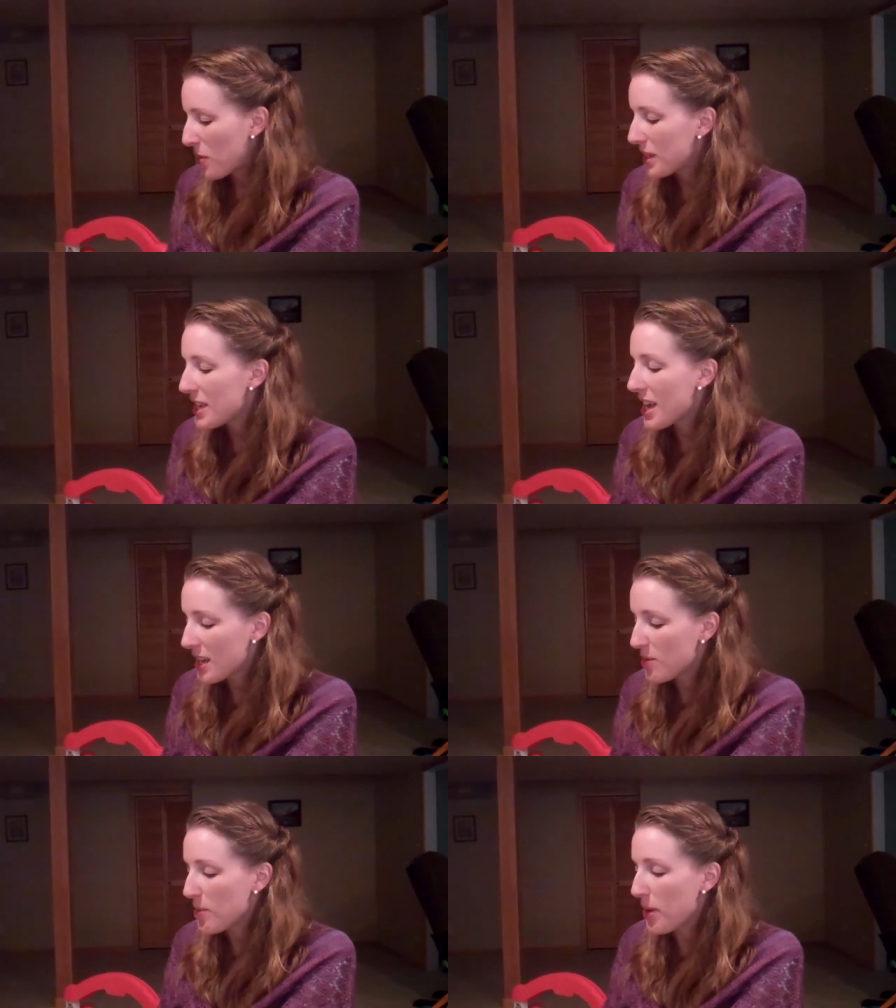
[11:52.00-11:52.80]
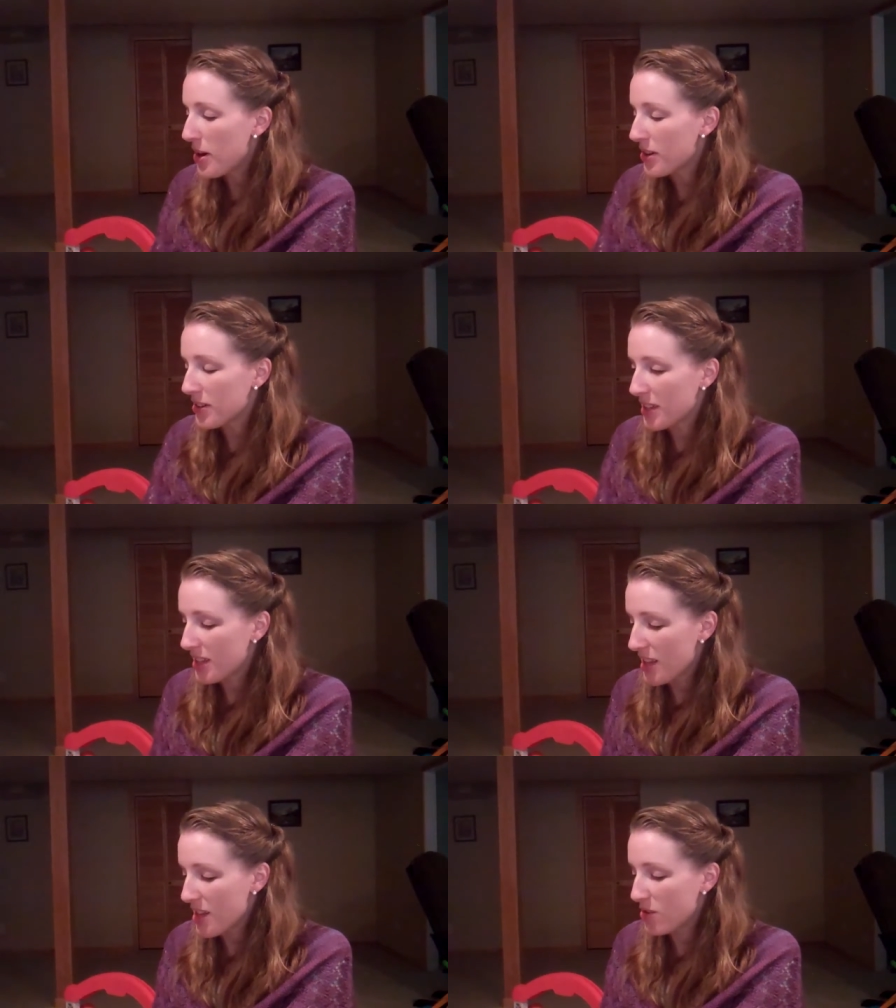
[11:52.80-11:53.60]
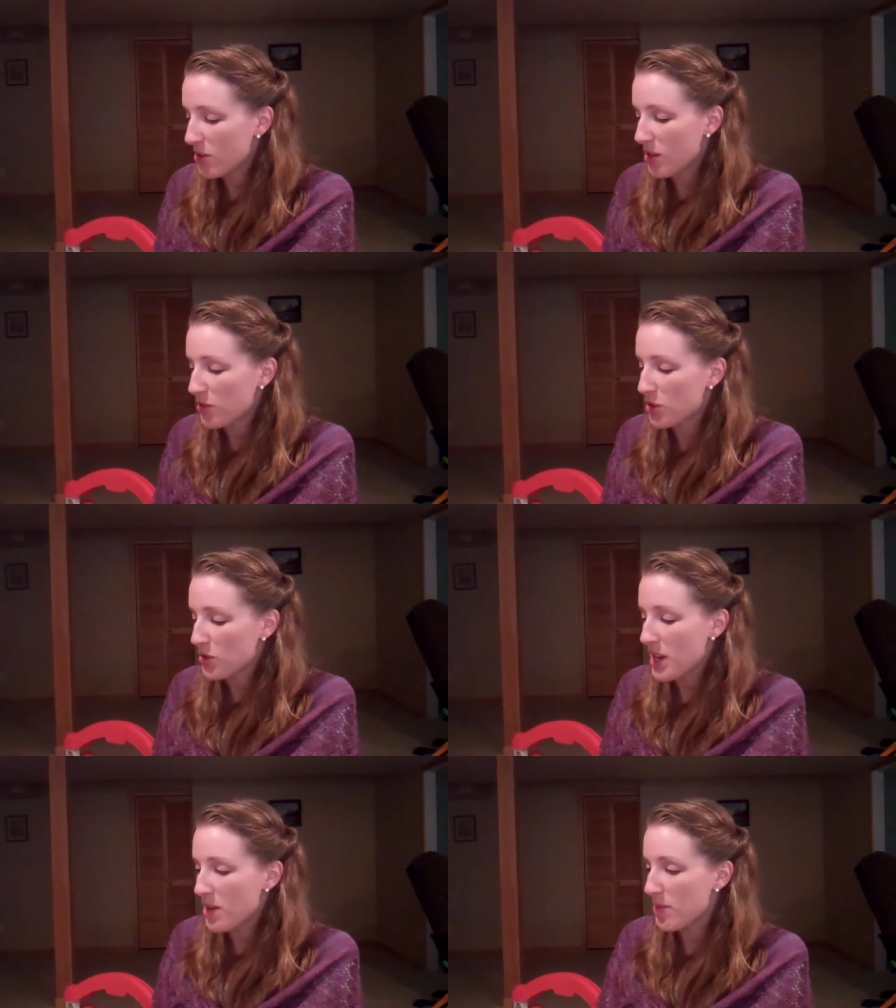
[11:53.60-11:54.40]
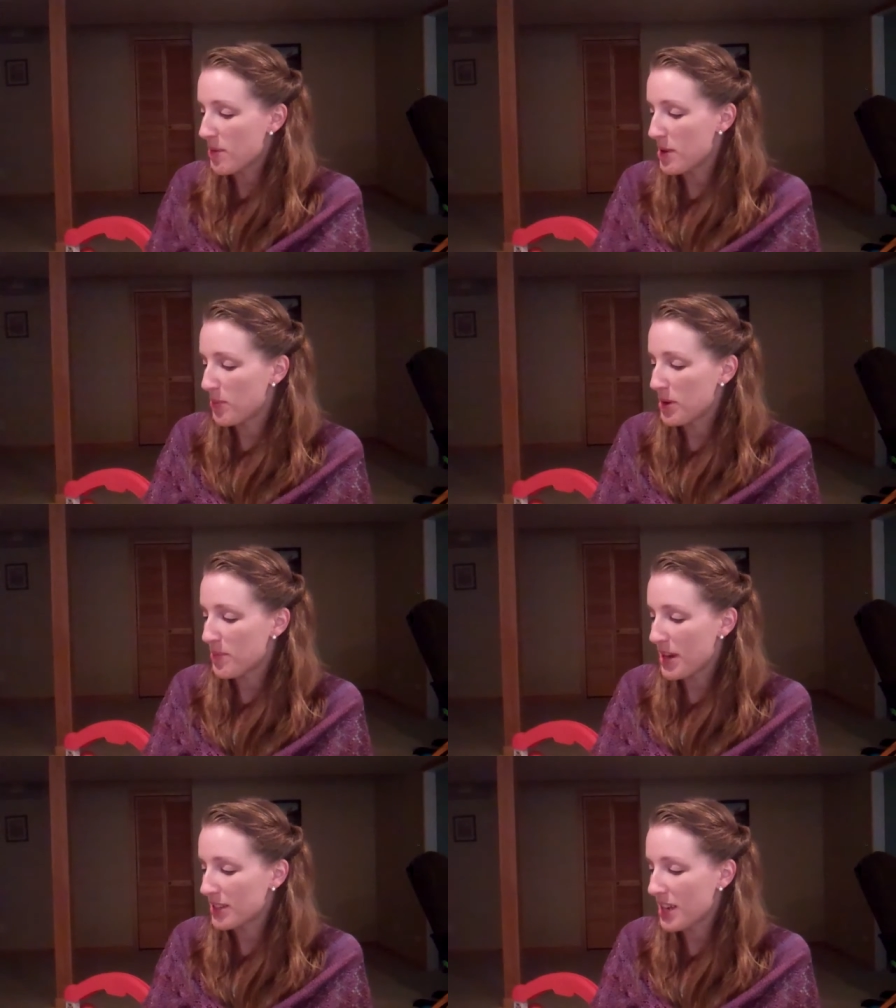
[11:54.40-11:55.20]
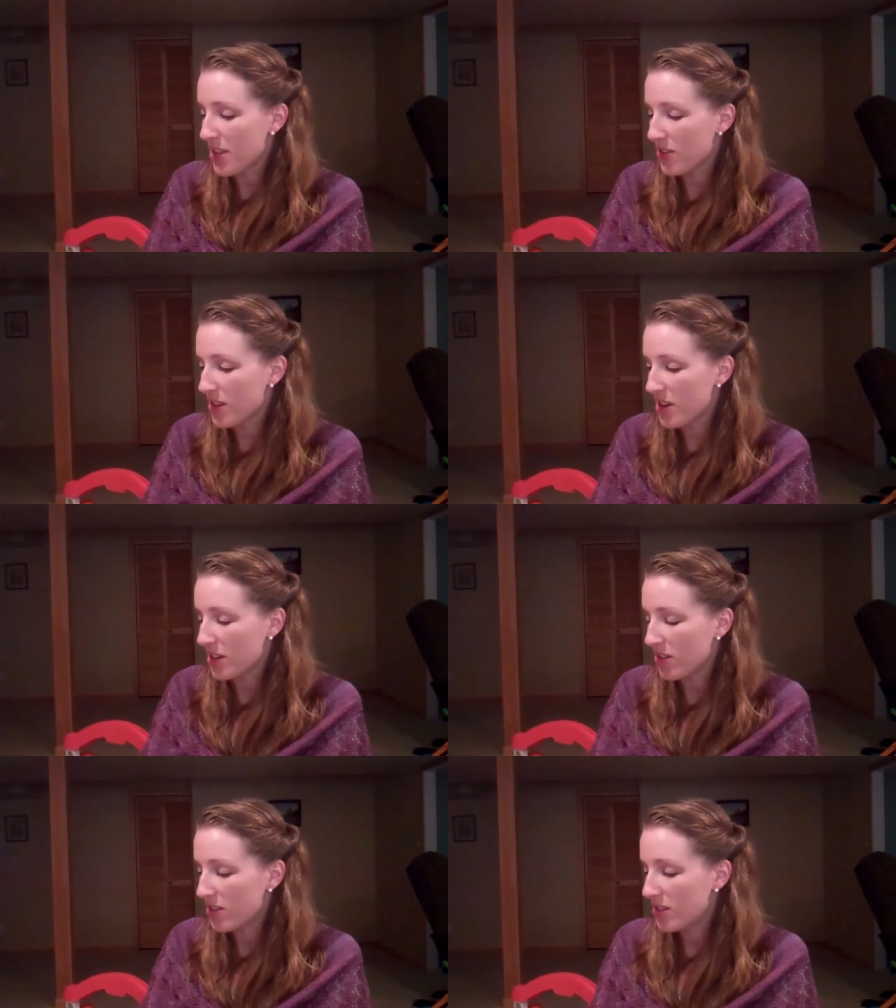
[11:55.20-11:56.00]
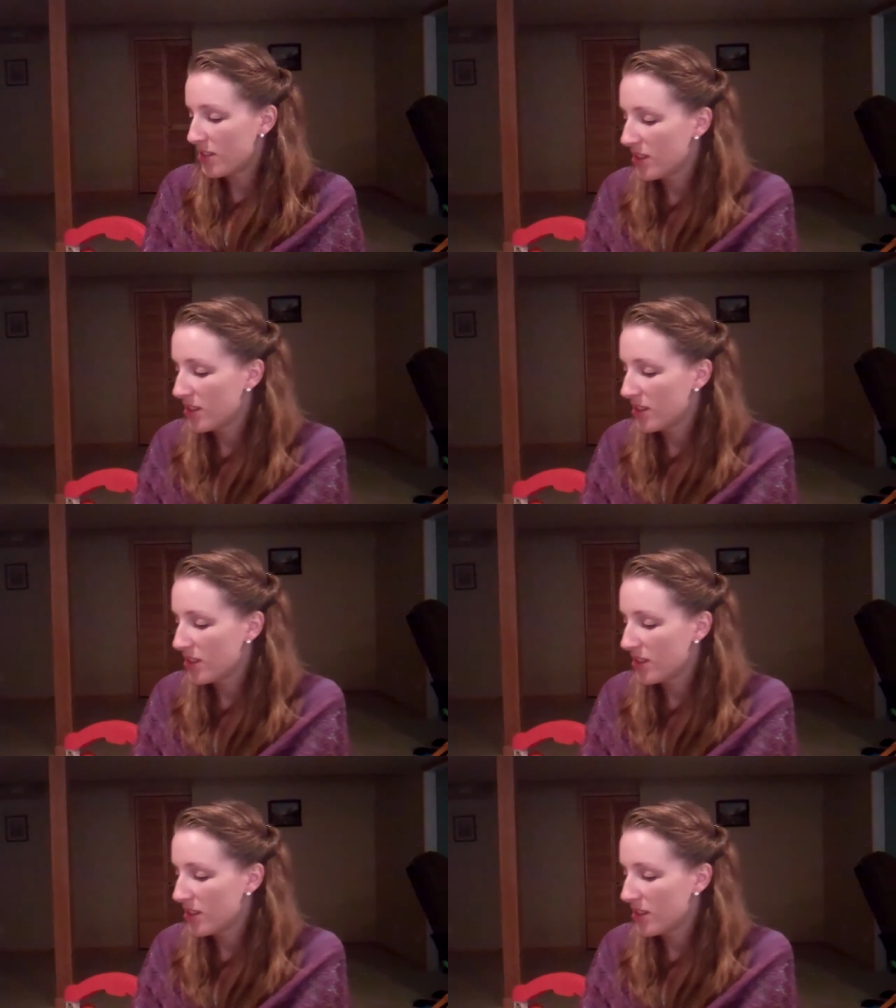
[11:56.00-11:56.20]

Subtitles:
Well, quit taking them apart, and then you don't have to shriek at mommy to put them back together. There you go.